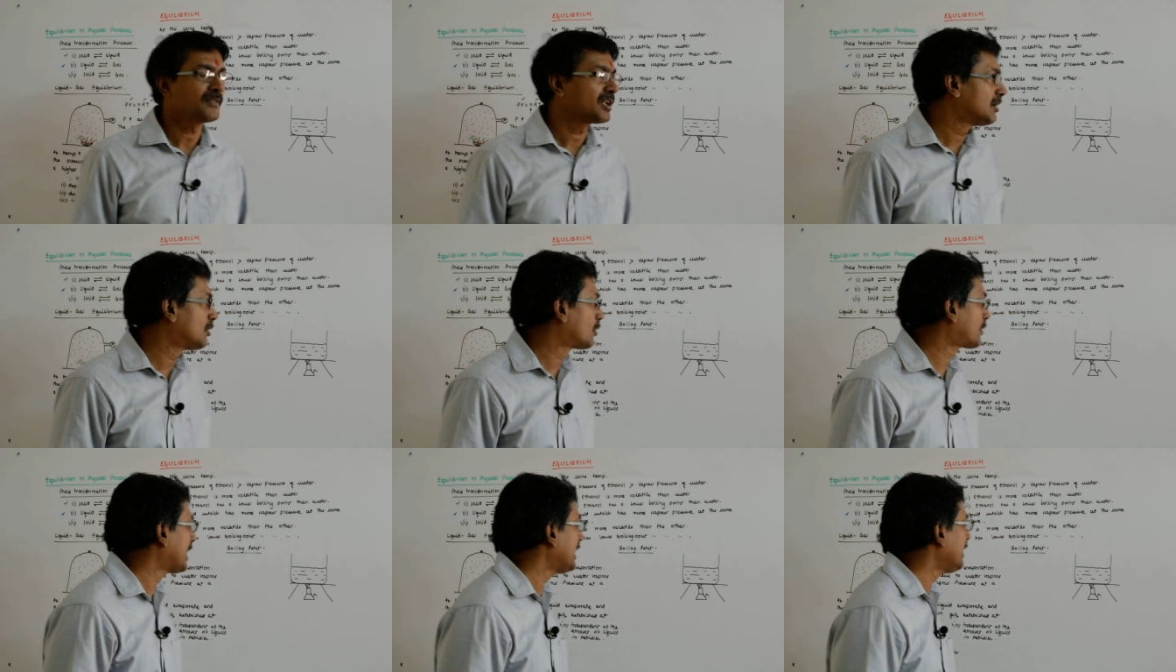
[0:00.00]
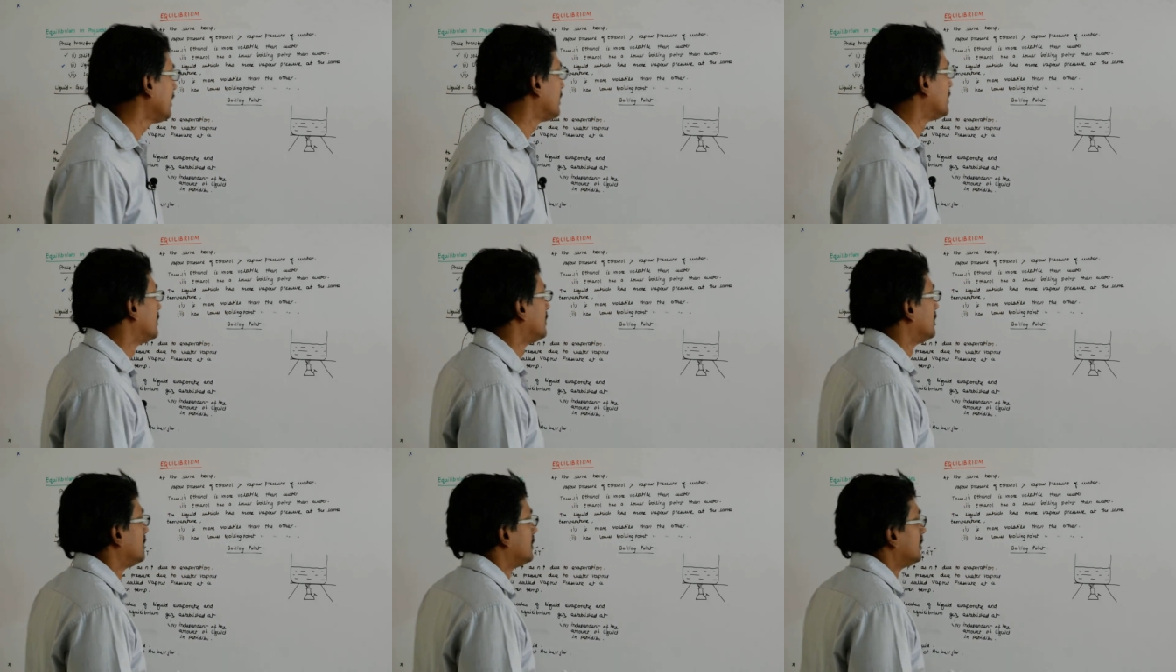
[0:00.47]
Okay,
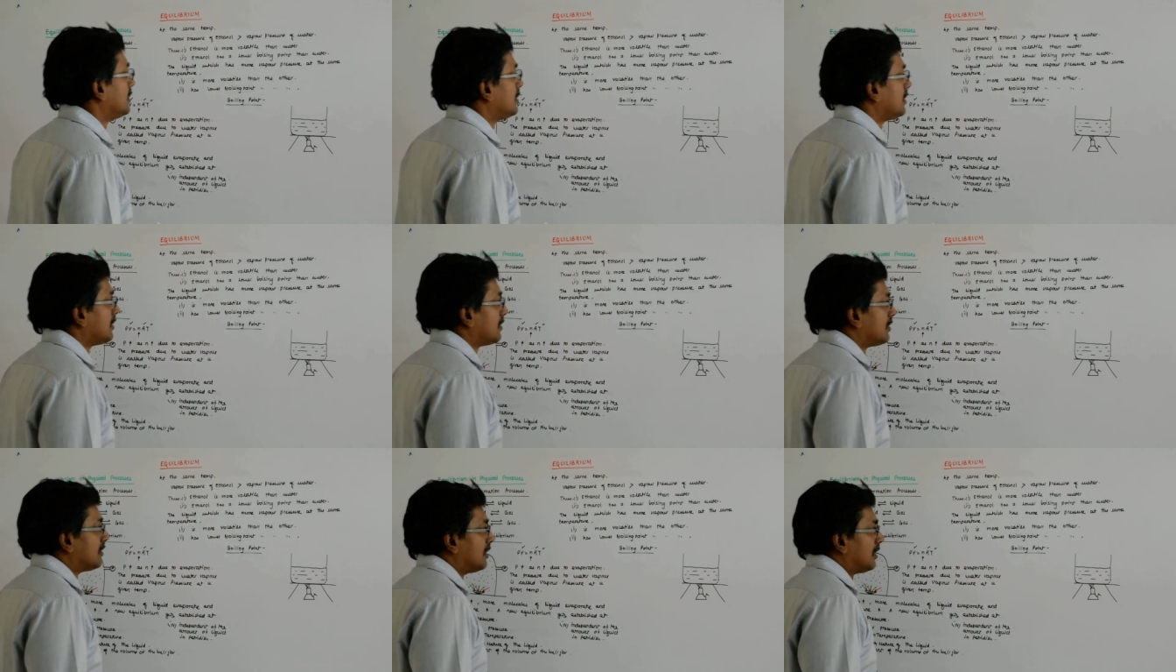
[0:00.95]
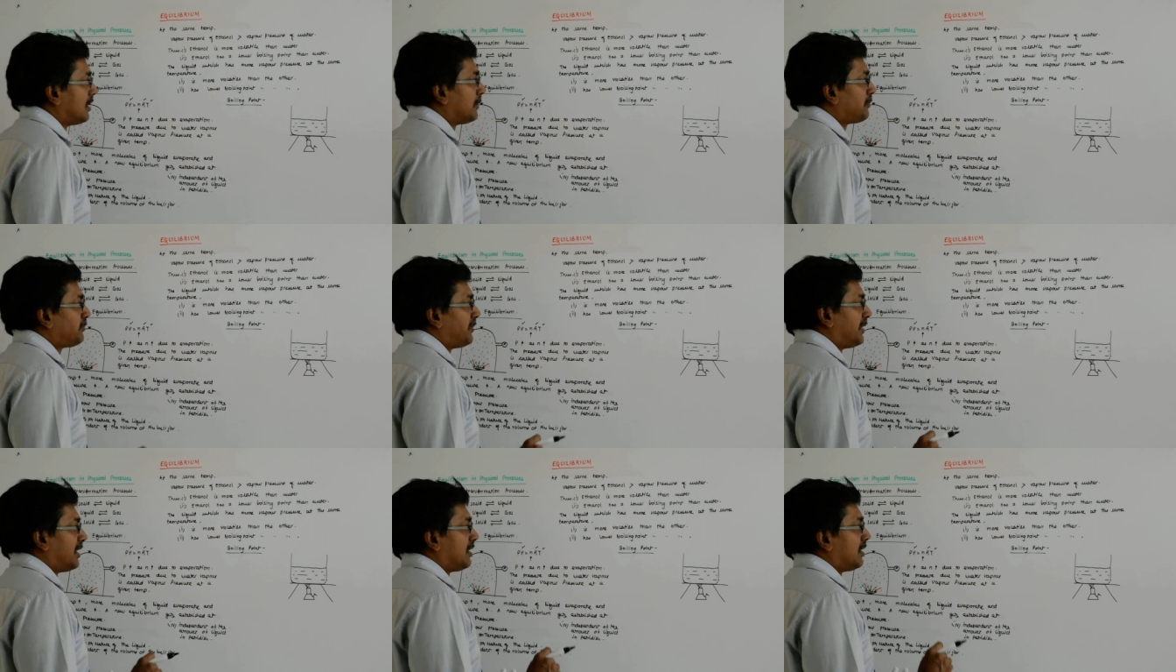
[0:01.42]

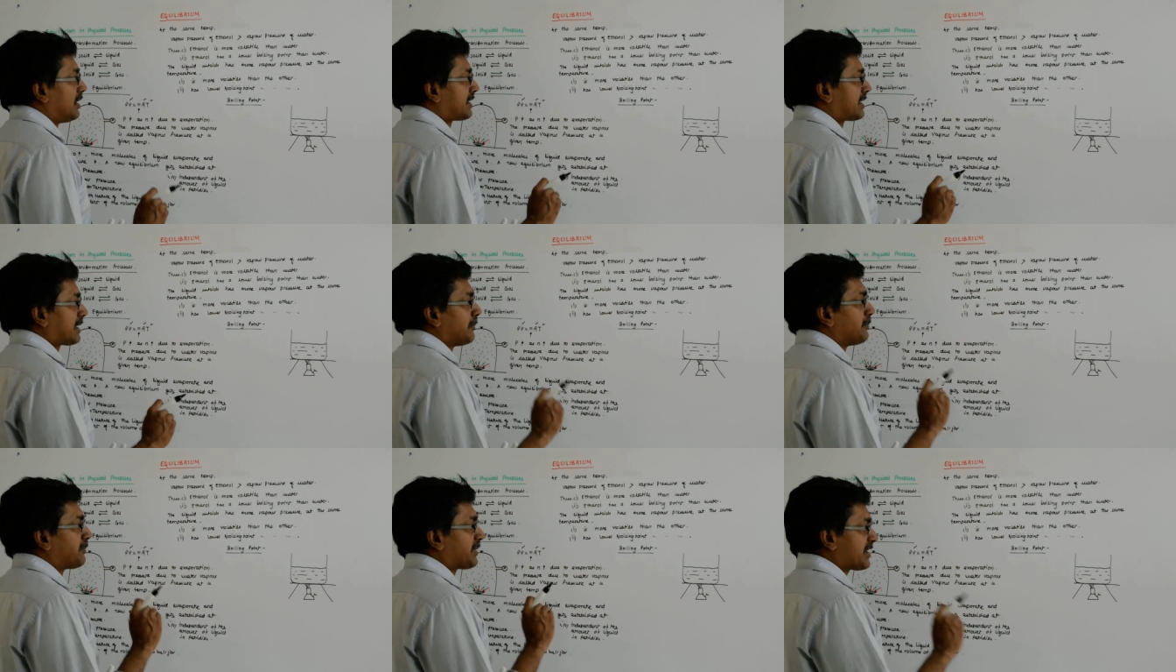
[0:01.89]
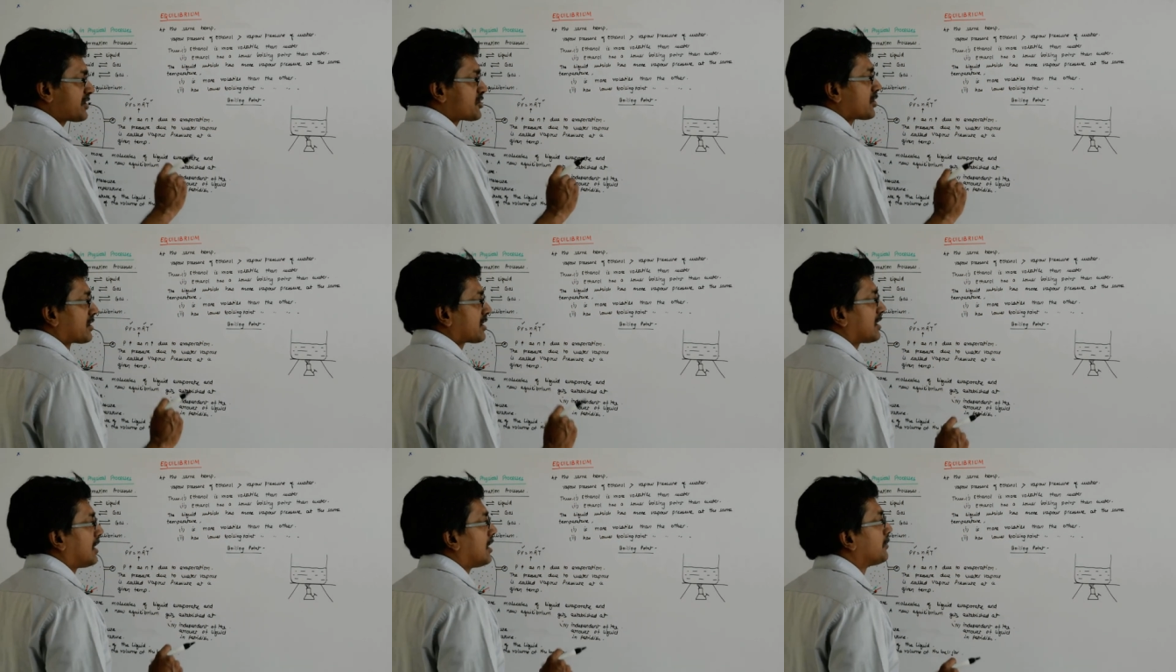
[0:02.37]
a
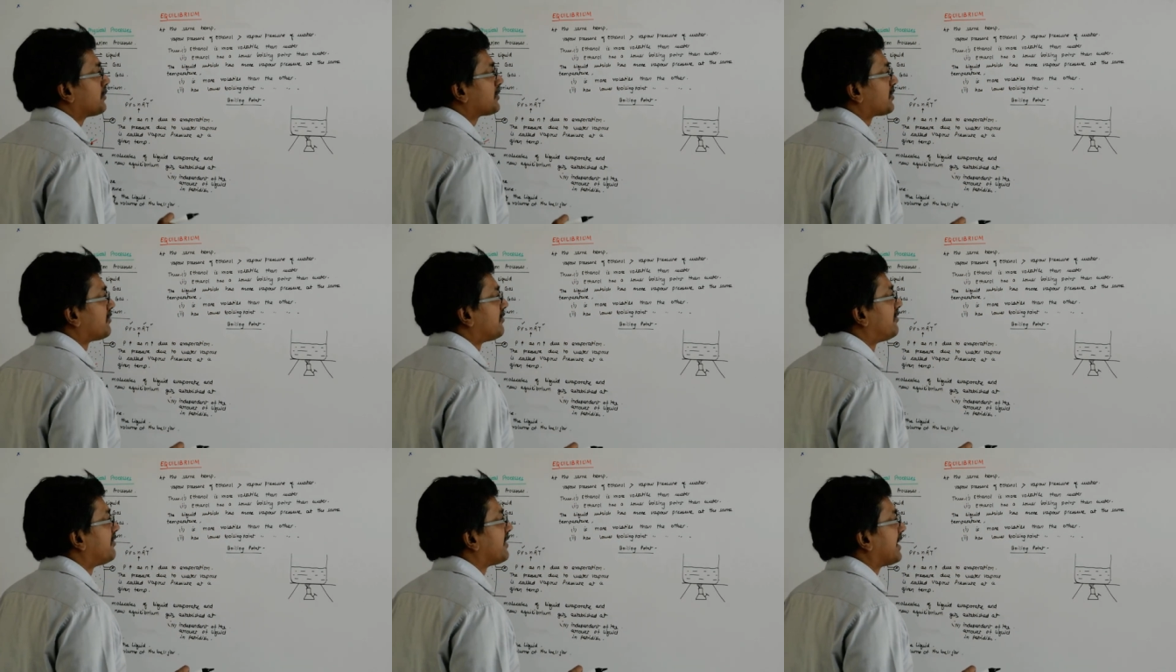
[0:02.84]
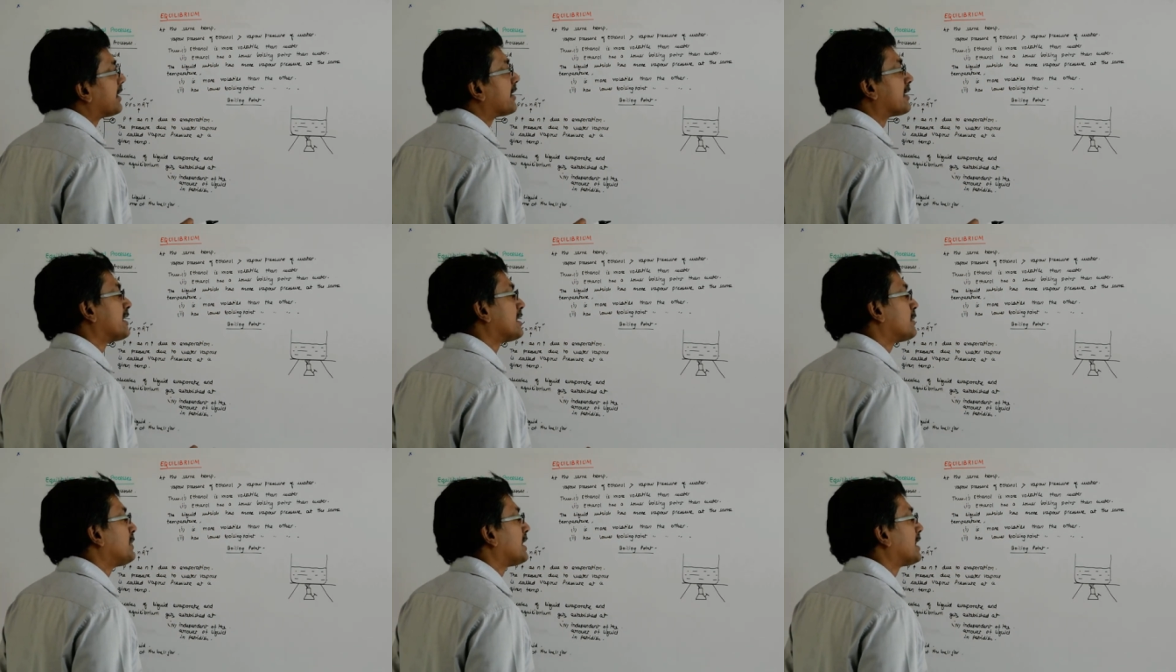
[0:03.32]
temperature comes where
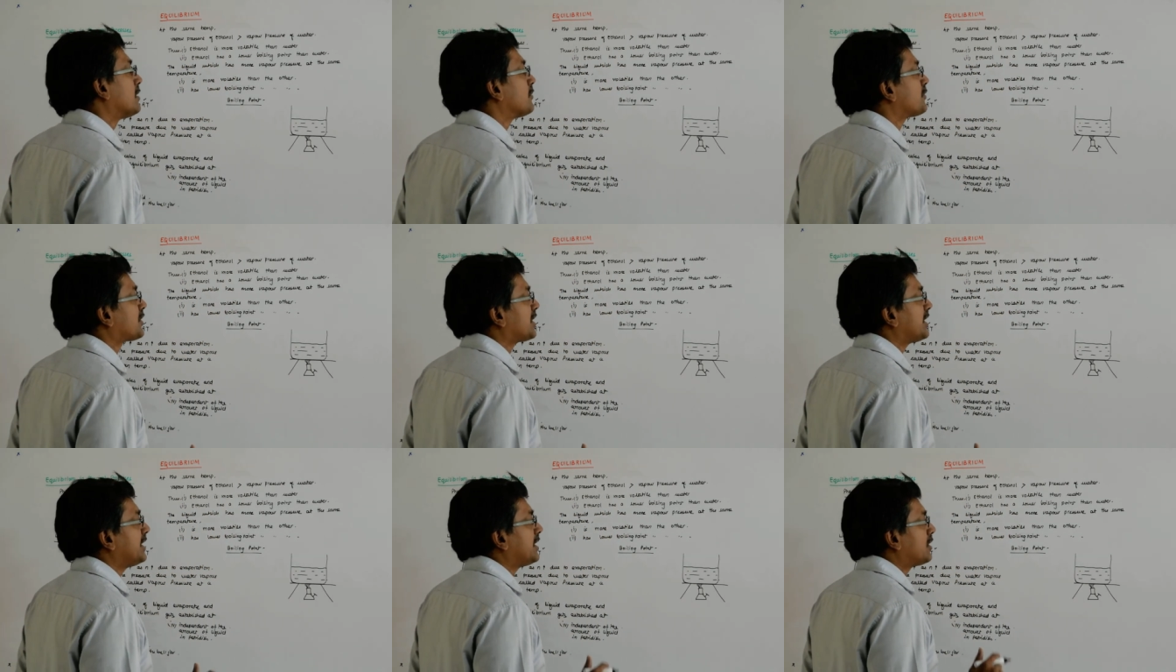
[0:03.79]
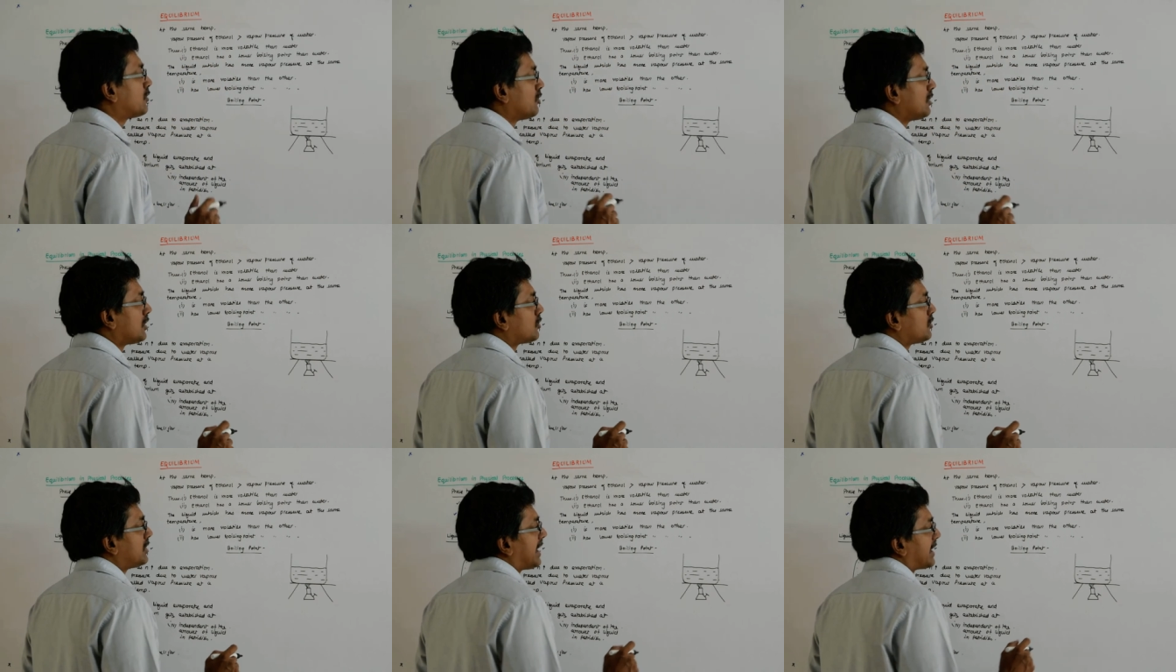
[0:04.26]
it becomes equal
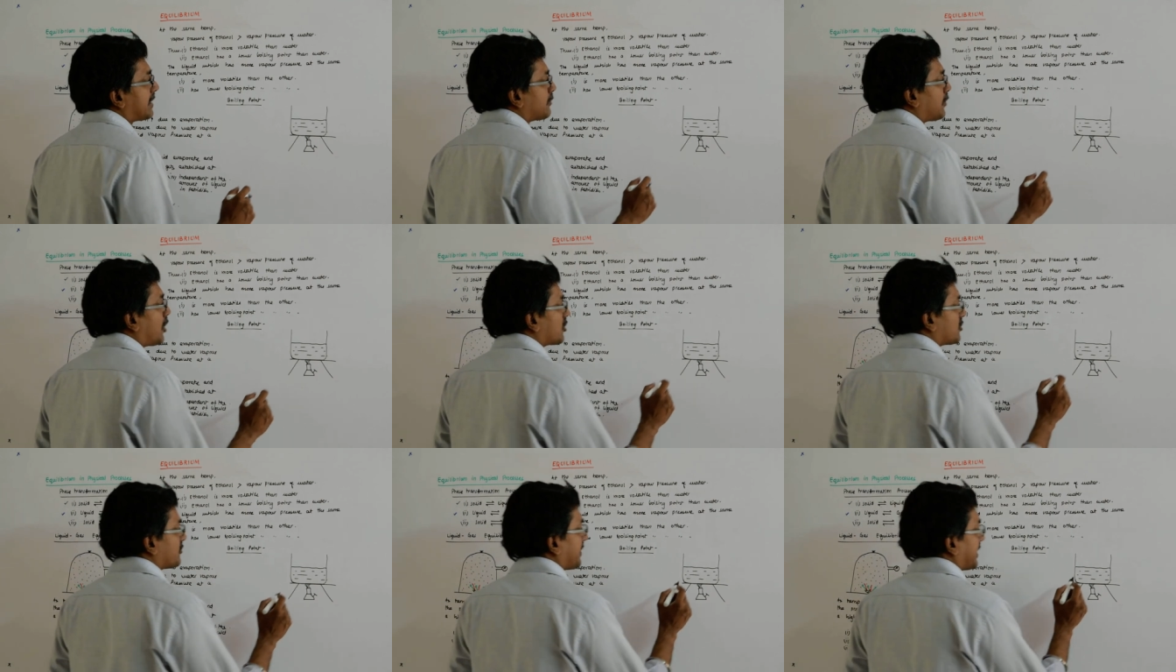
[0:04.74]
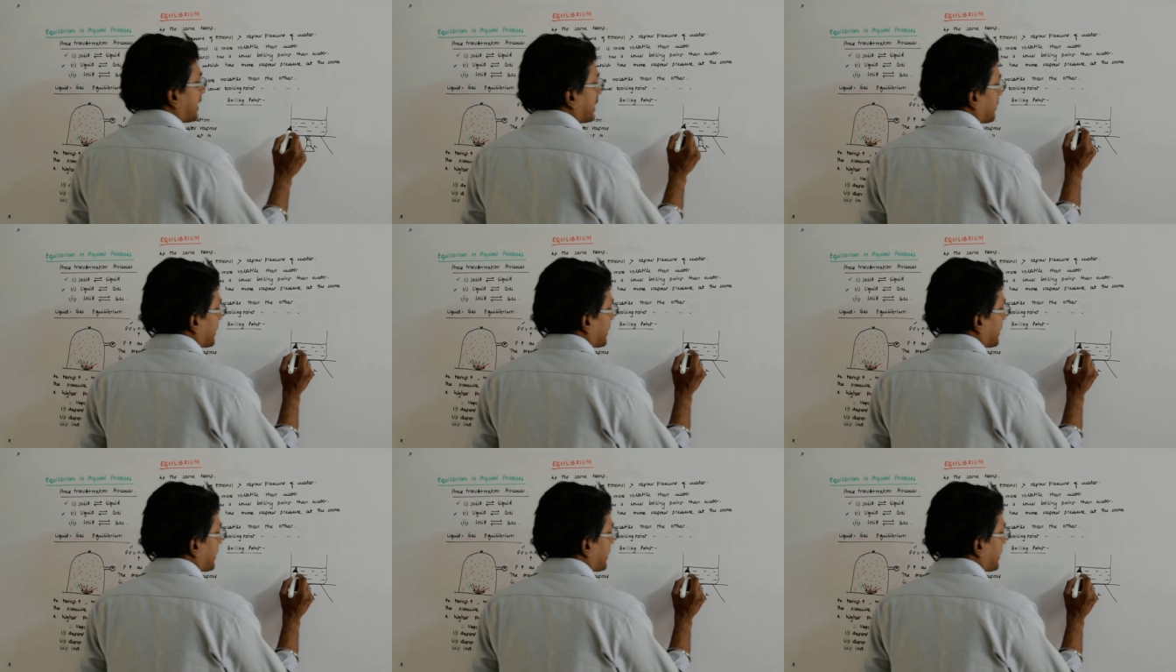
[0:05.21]
to the atmospheric